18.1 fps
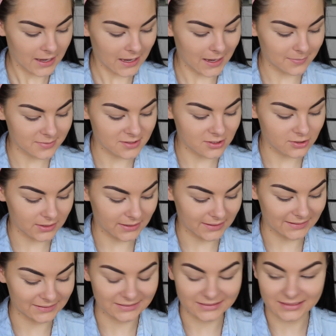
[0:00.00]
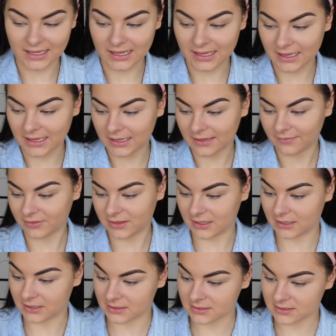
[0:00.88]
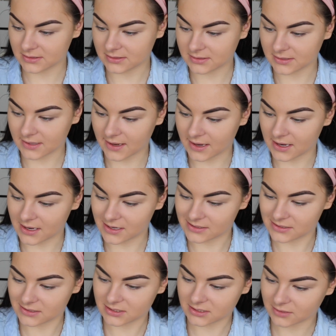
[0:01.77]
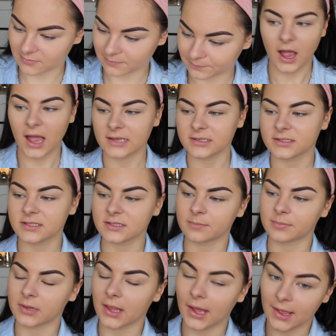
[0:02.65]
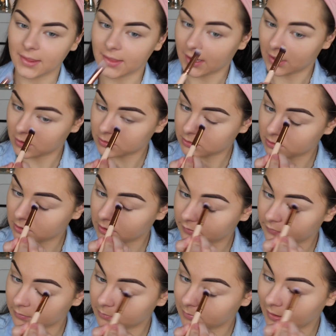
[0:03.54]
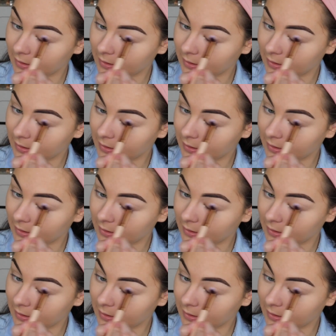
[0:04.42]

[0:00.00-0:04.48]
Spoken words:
Absolutely love this, and I just apply that all over